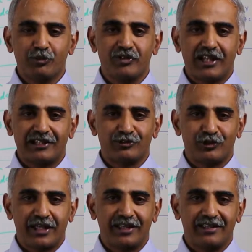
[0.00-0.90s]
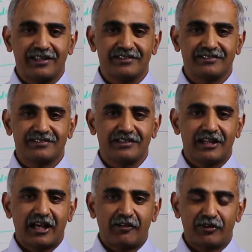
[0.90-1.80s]
the movie line today is
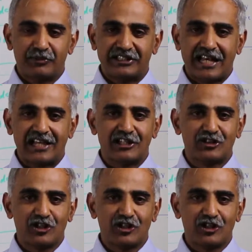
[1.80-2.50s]
from the Italian